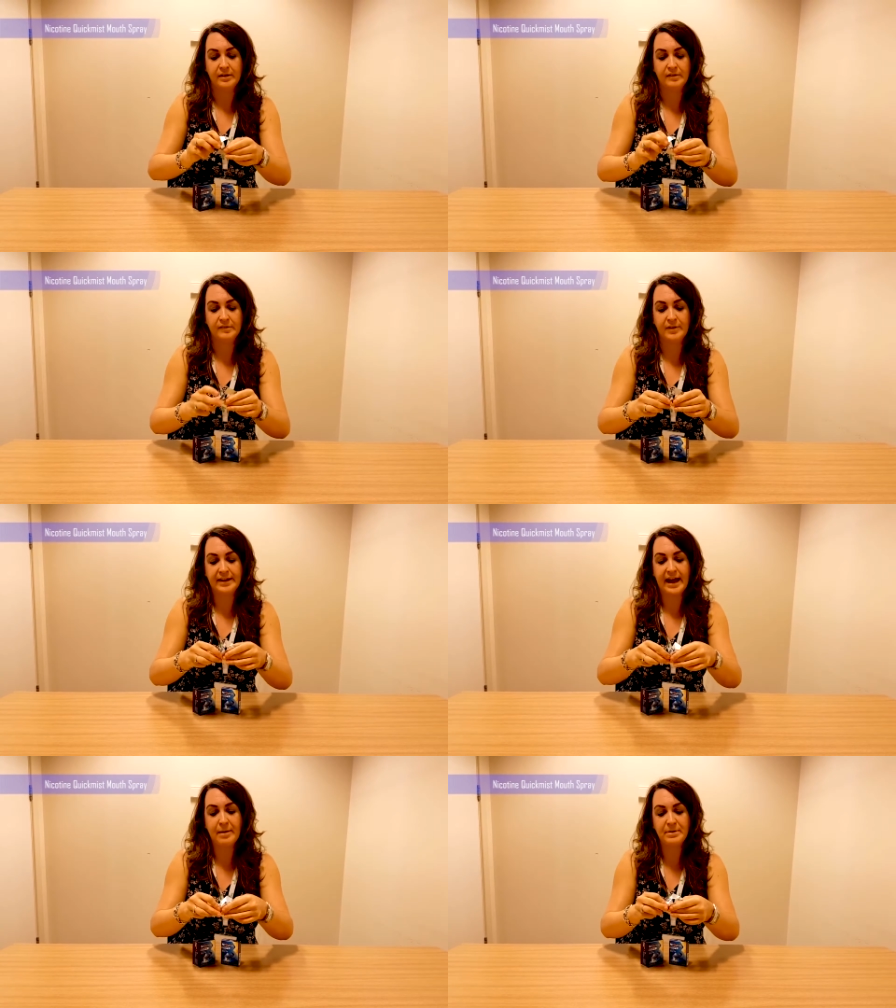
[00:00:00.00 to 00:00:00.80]
So they
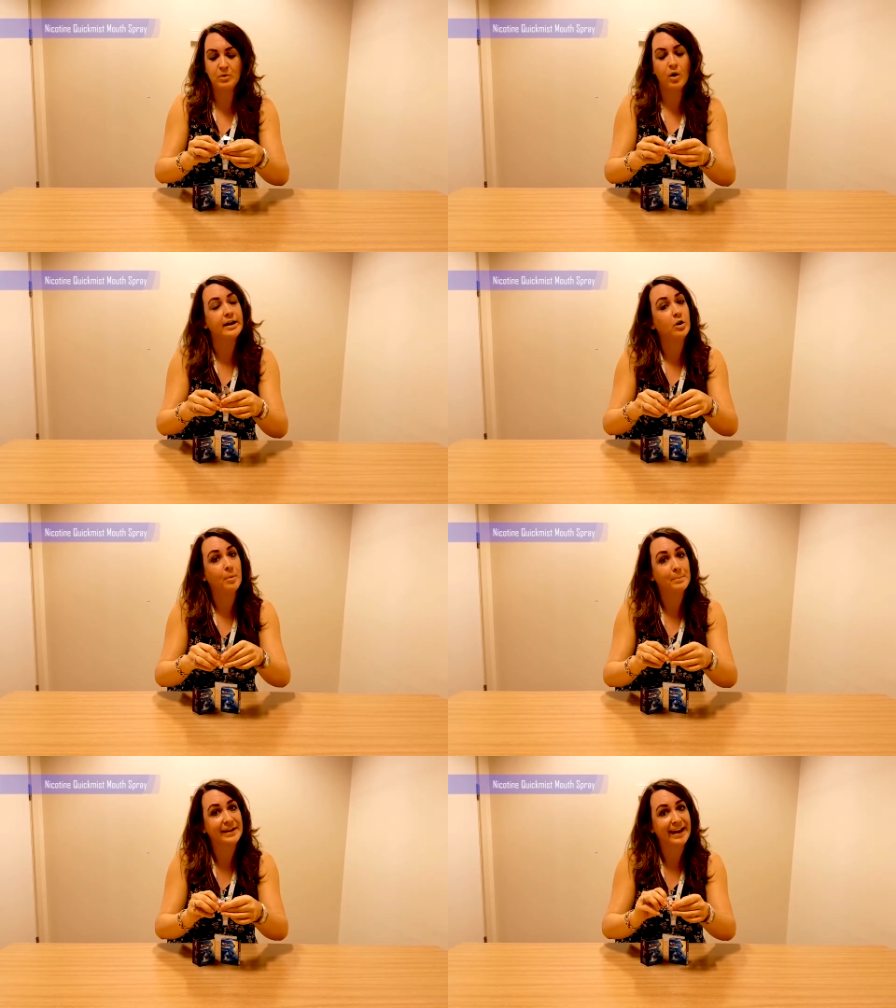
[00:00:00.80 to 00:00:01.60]
can be quite
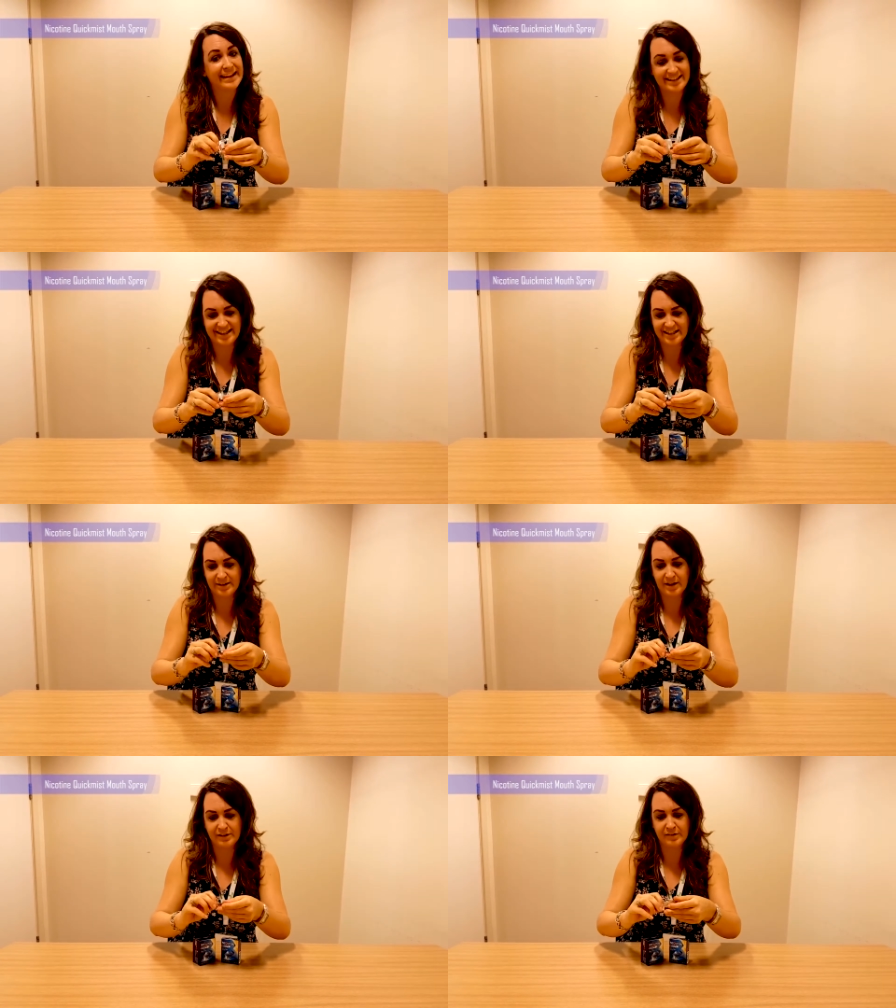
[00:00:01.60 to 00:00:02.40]
complicated,
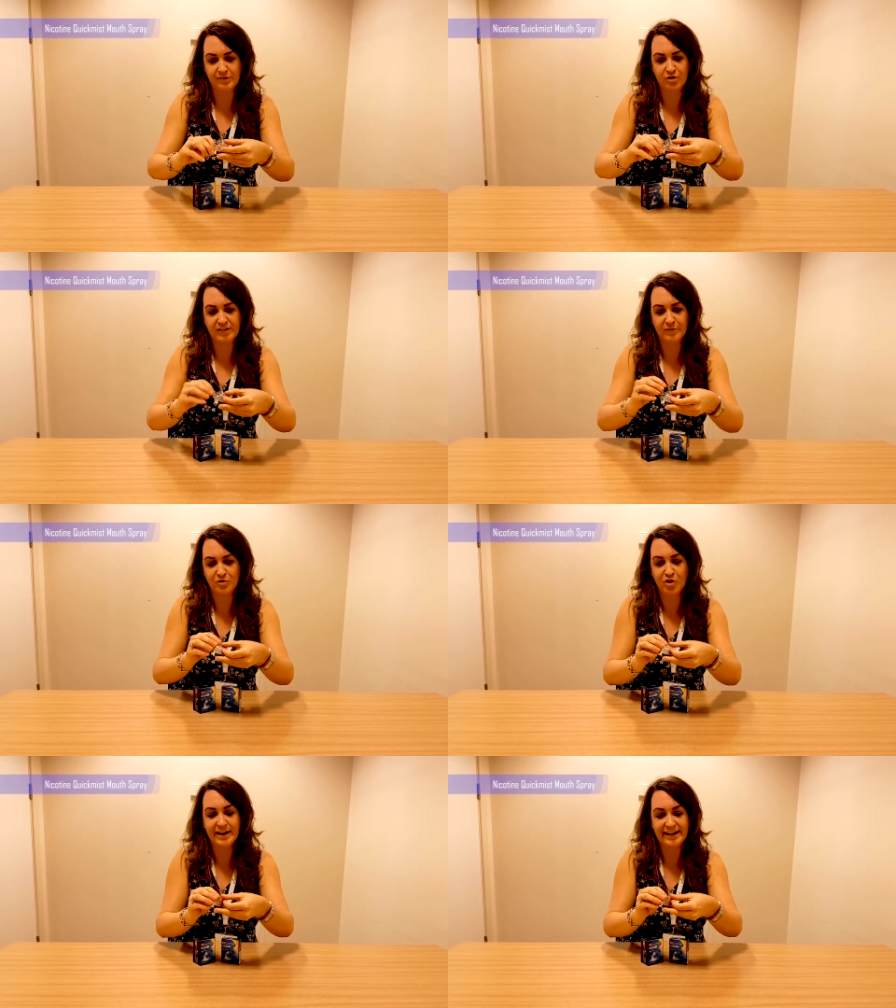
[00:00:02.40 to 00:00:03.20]
and the stress of
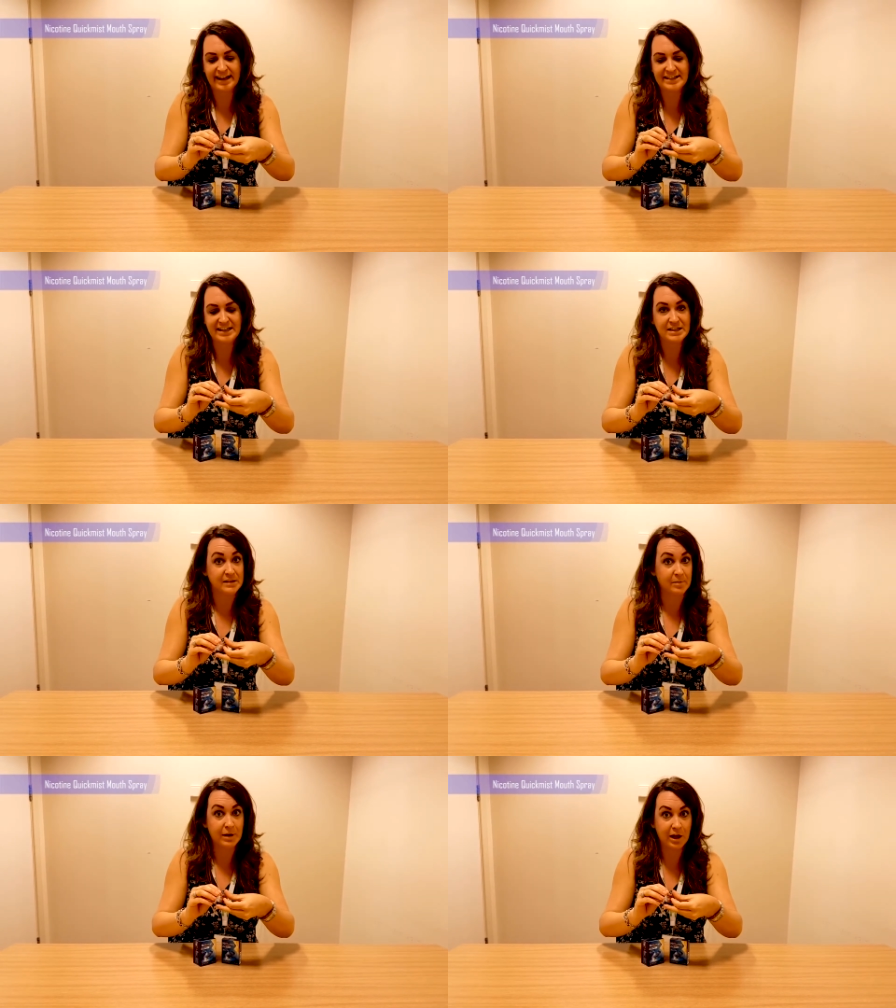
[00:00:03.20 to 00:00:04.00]
trying to get into
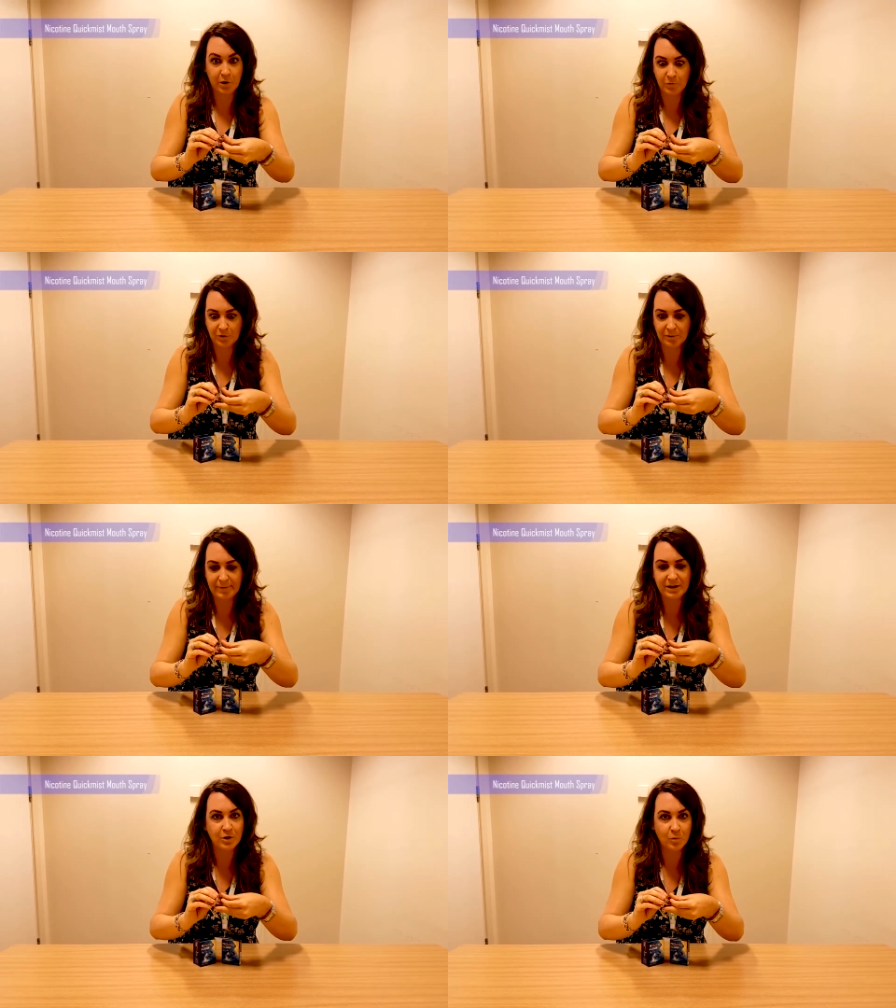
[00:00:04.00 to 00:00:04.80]
them alone can
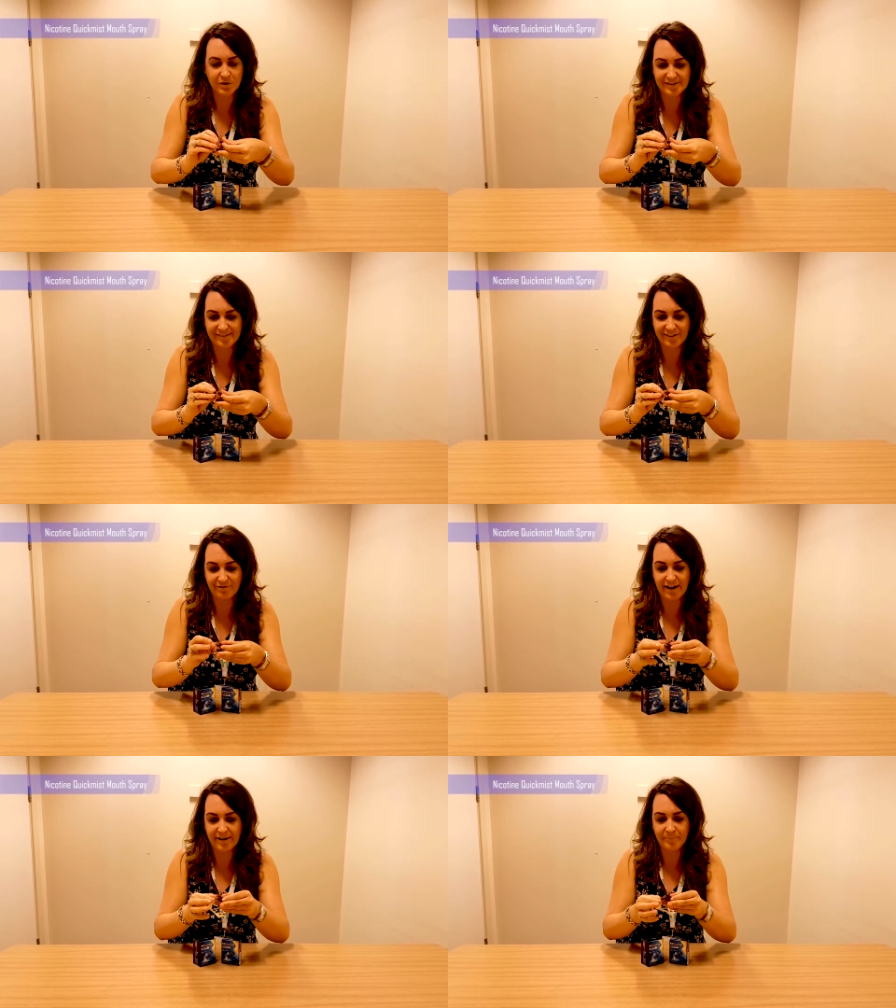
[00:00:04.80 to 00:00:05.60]
make you want a
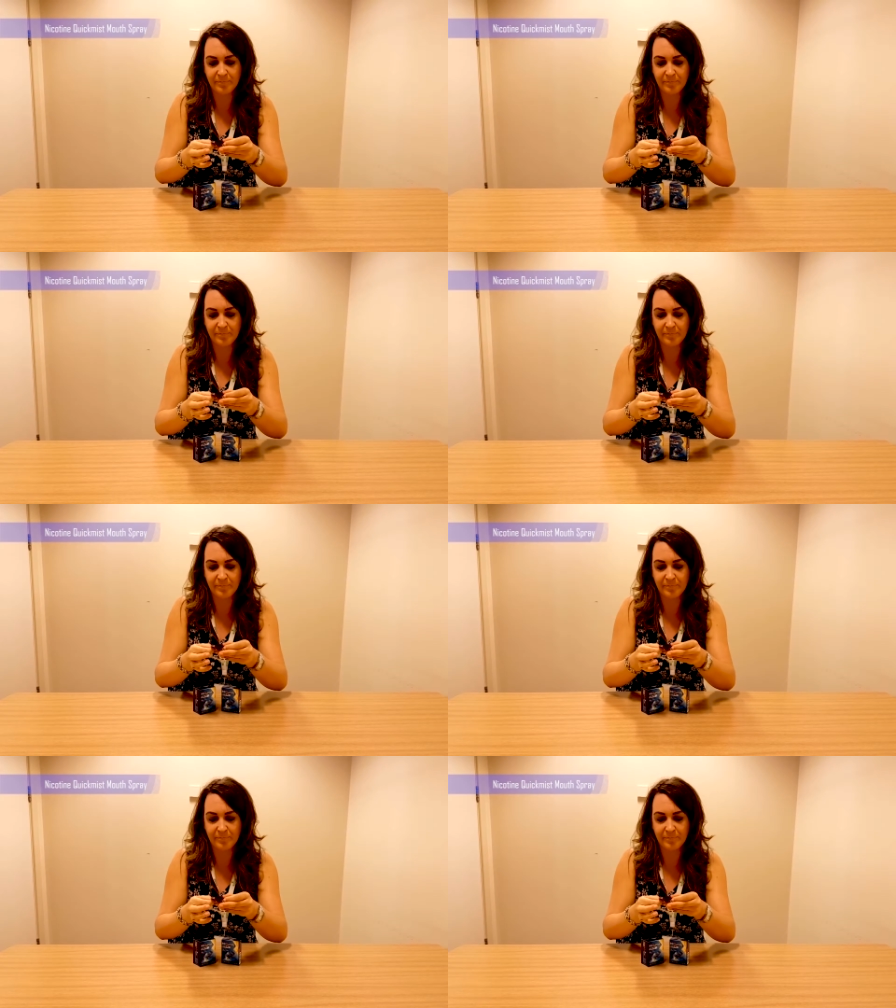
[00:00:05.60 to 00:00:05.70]
cigarette.